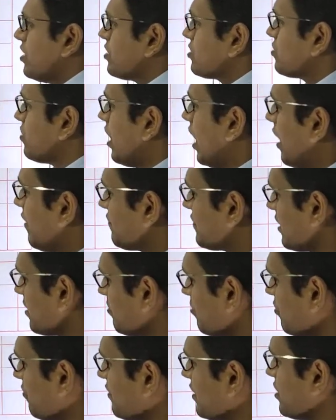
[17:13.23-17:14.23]
So after
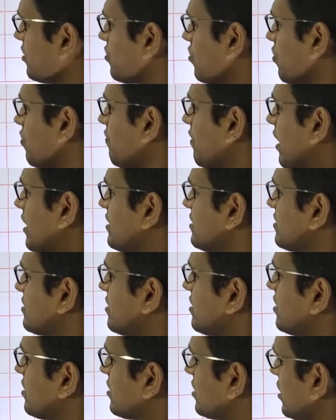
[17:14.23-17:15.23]
moving row wise,
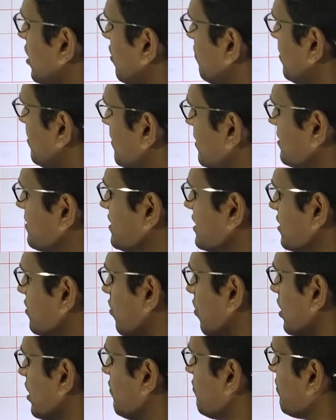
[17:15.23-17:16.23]
now we will see
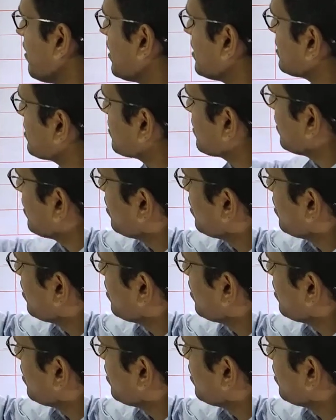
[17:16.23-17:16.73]
column wise.